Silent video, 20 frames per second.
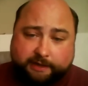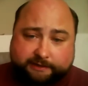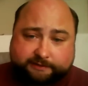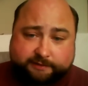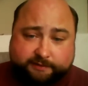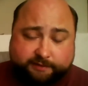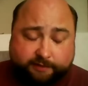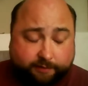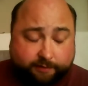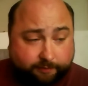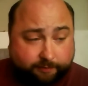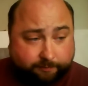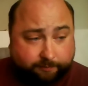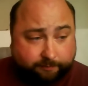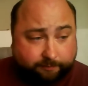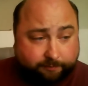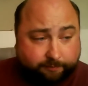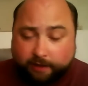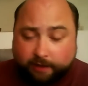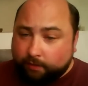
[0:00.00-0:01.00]
That's
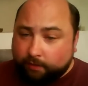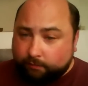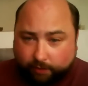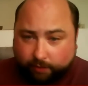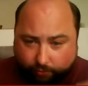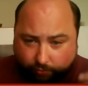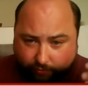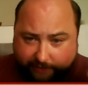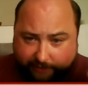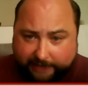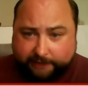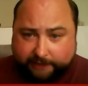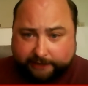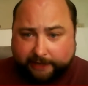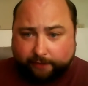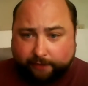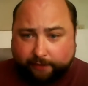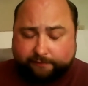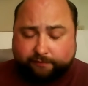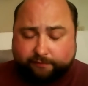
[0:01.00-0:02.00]
we're going to nail
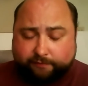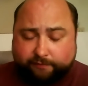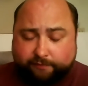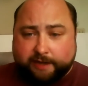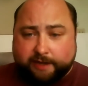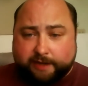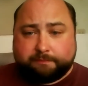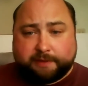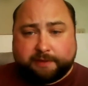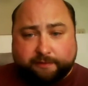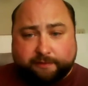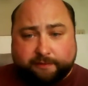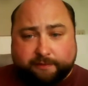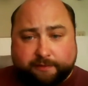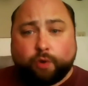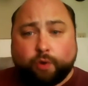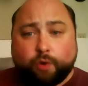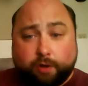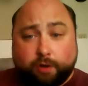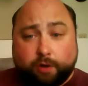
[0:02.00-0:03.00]
down everything
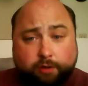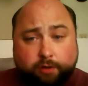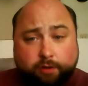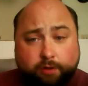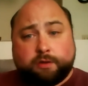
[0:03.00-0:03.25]
before